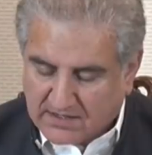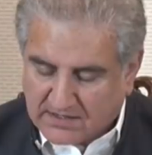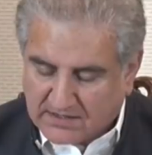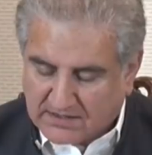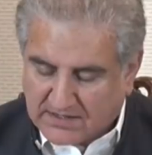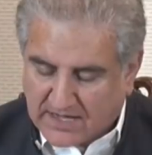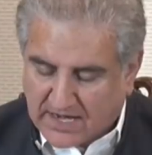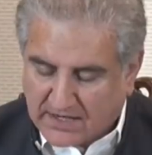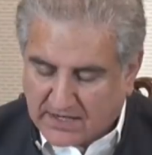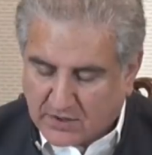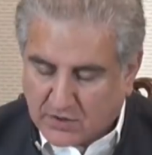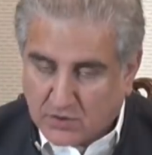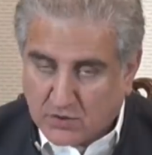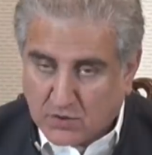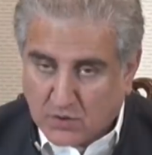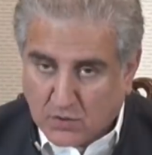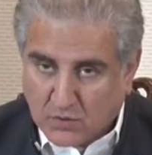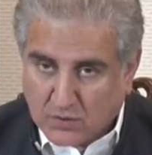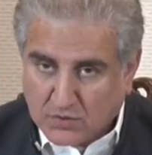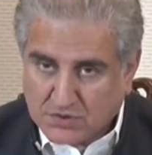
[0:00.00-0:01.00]
that
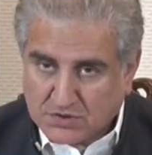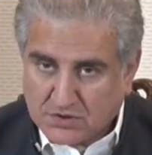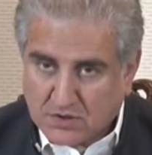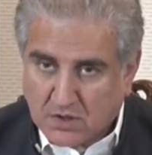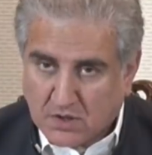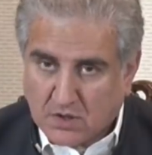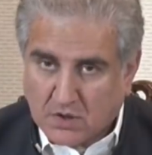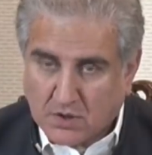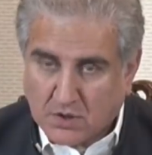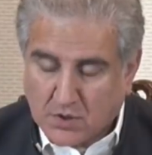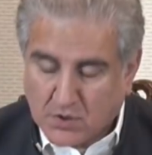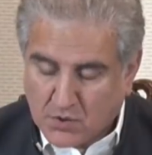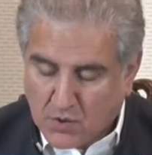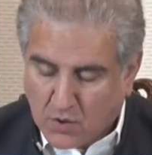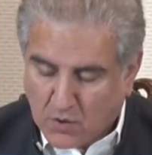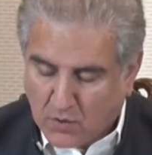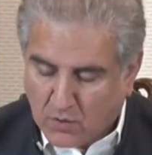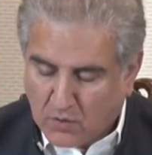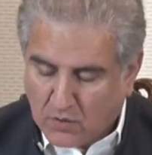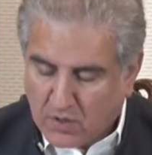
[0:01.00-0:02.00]
knows
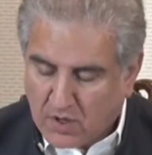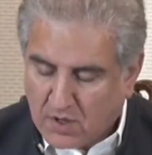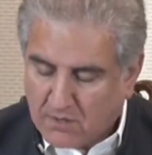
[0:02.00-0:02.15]
no